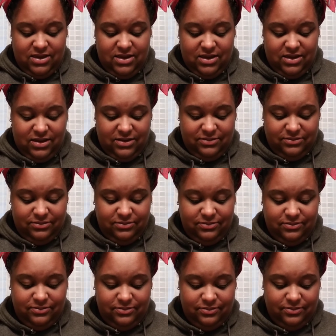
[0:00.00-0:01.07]
Um,
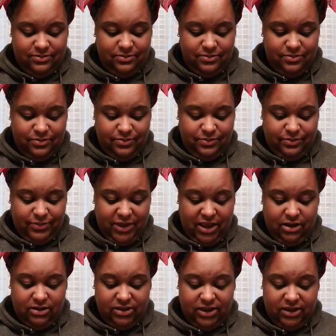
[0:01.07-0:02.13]

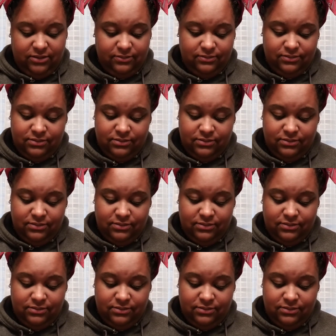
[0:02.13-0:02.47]
apparently